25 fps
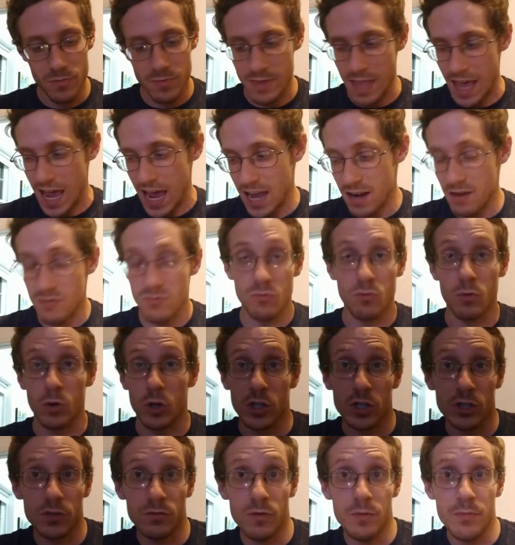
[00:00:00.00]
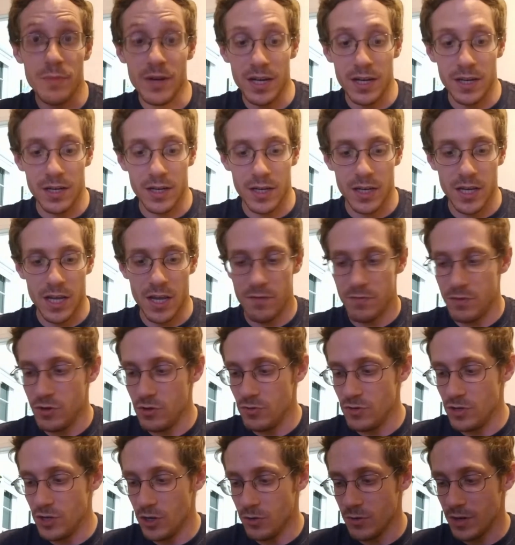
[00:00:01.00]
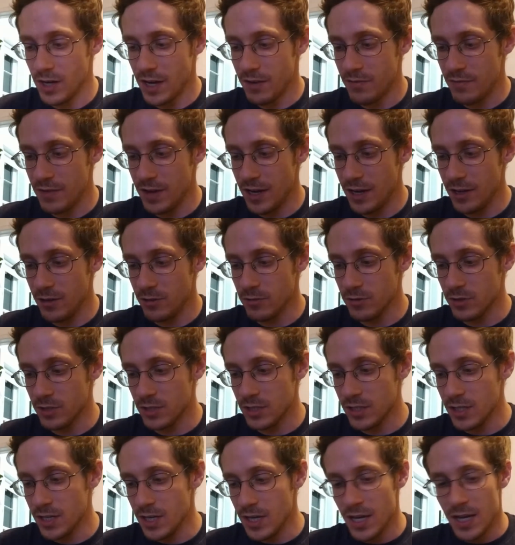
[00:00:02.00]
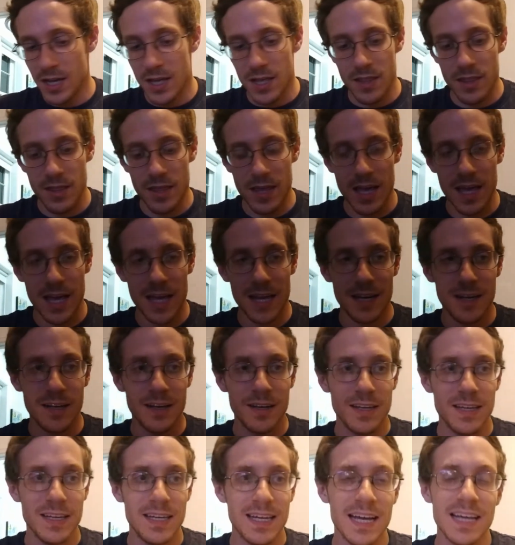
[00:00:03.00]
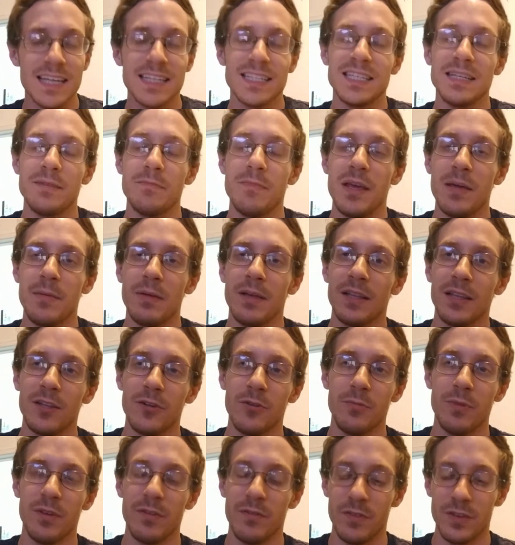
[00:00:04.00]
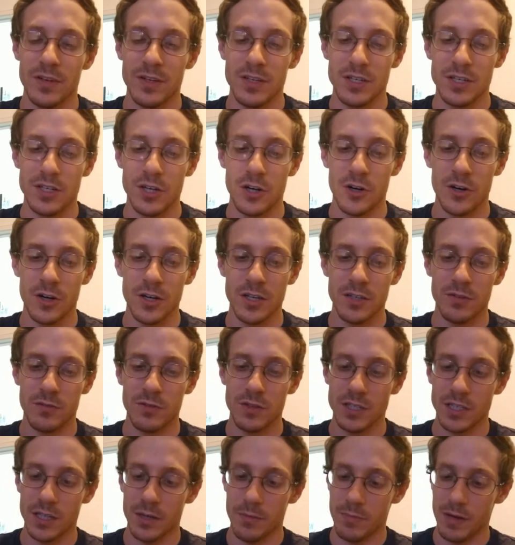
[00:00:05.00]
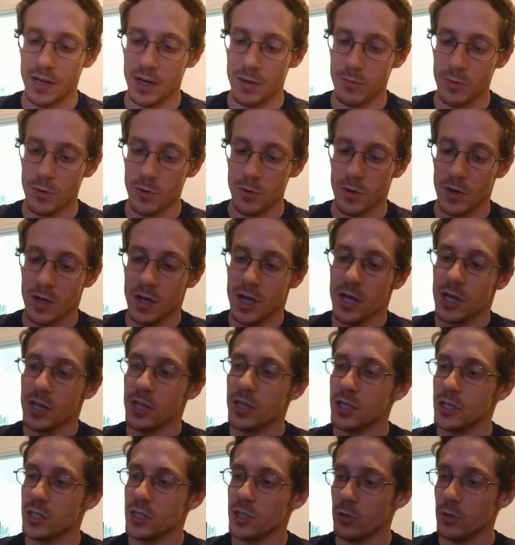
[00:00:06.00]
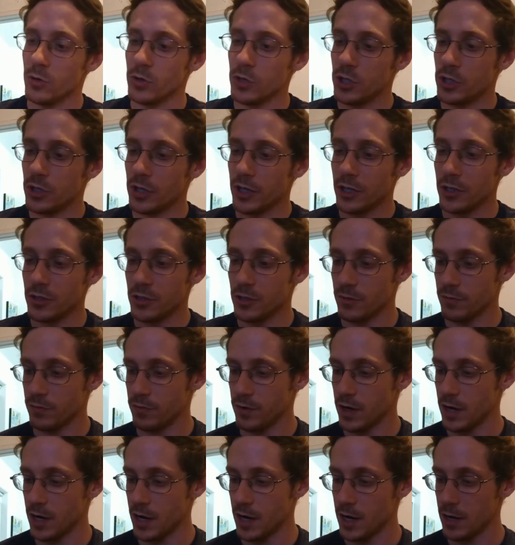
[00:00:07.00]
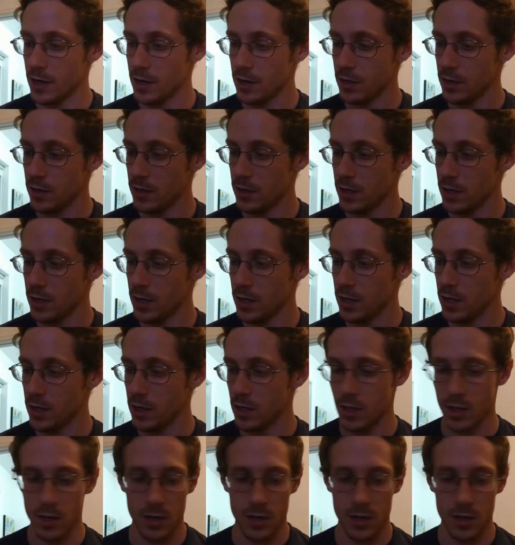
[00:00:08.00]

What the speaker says: that works for me. If you don't have nails, then yes, it may be a little bit of a deterrence for some people. The shoulder triggers are fine. The